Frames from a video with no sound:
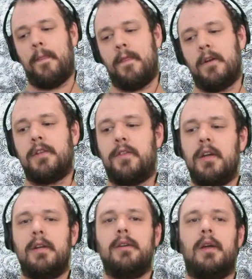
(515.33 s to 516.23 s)
There's a
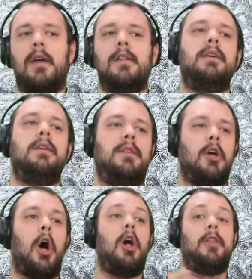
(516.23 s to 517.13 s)
thing in D&D
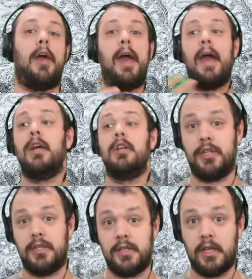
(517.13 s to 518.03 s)
called
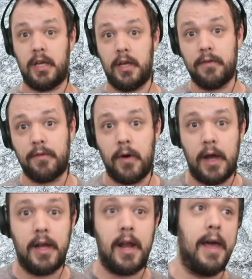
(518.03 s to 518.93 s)
agency, right?